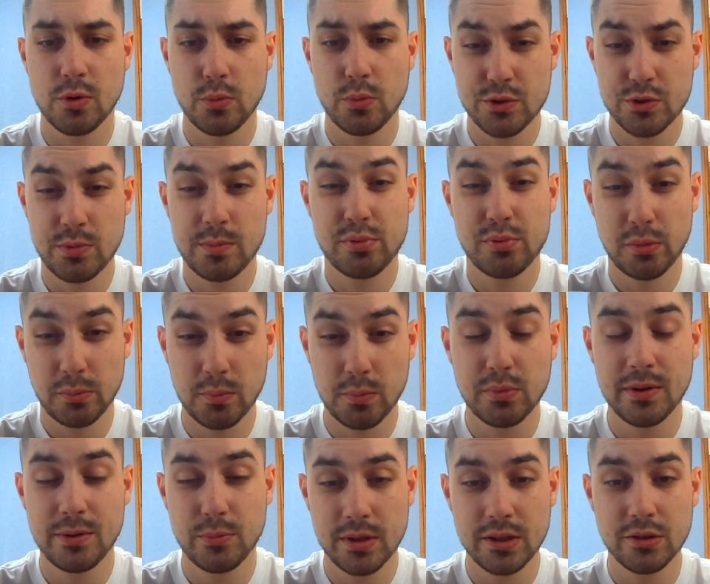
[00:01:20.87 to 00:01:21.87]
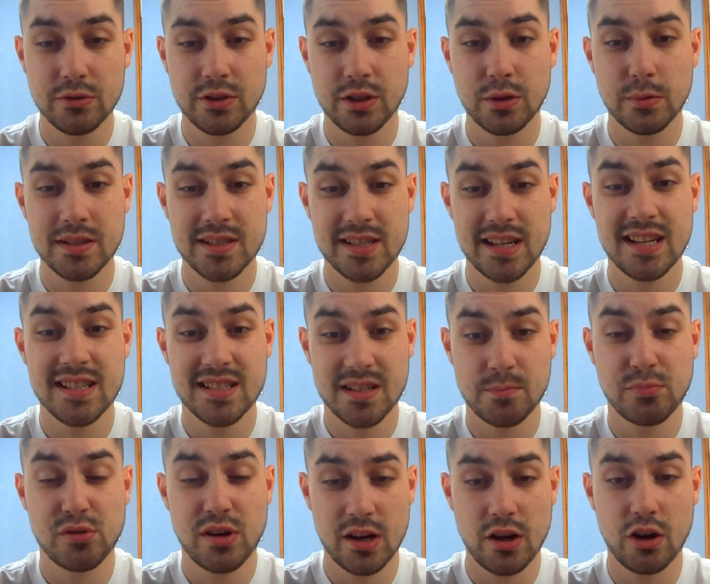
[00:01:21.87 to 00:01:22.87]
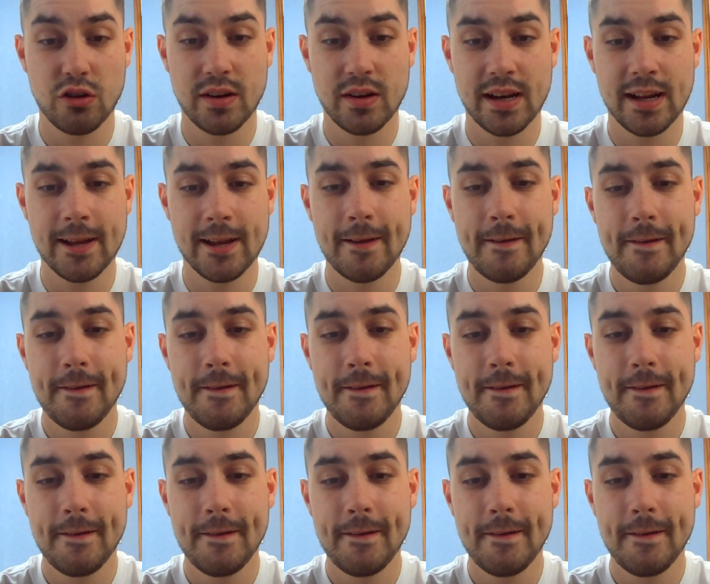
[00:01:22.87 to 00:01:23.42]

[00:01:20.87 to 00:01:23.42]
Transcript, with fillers: which we probably will do, as it is a priority,